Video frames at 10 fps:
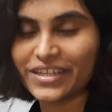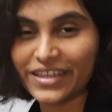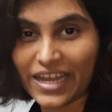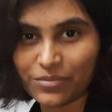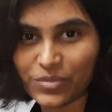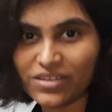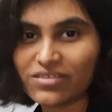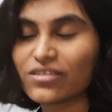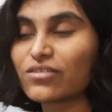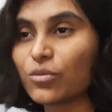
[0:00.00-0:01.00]
That
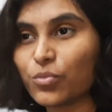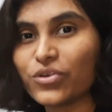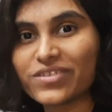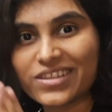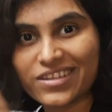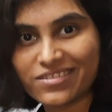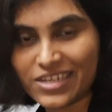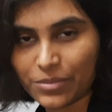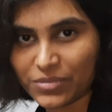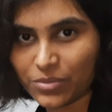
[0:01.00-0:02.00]
means suppose in the
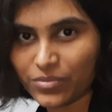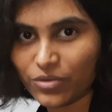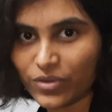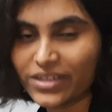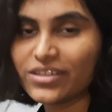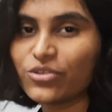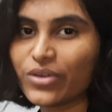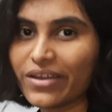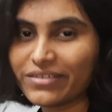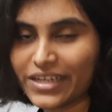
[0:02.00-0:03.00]
step number 1
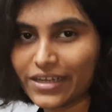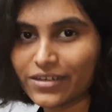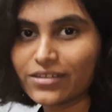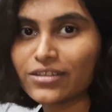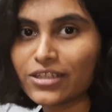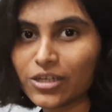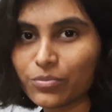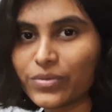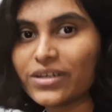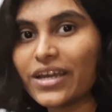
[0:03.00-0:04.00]
you have taken the
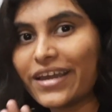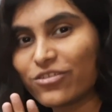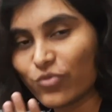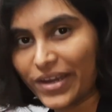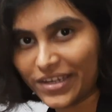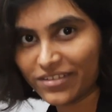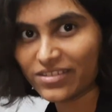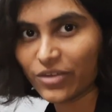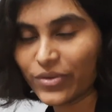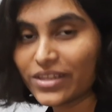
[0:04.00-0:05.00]
number as
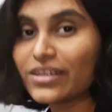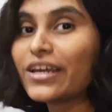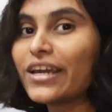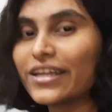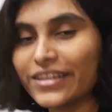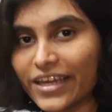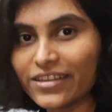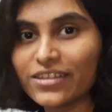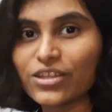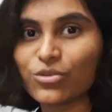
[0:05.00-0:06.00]
27
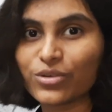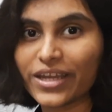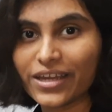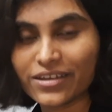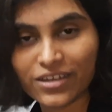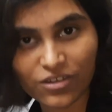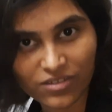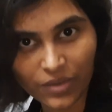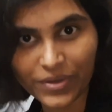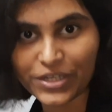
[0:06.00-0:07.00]
then you take
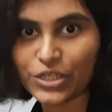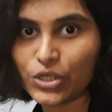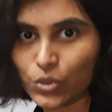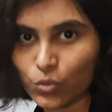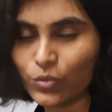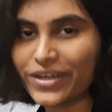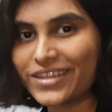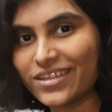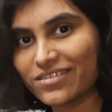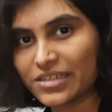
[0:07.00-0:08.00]
72
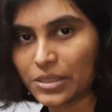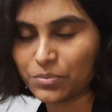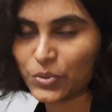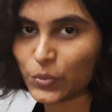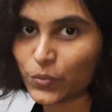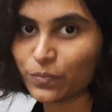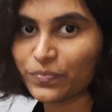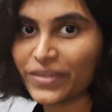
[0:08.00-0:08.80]
in the step 2.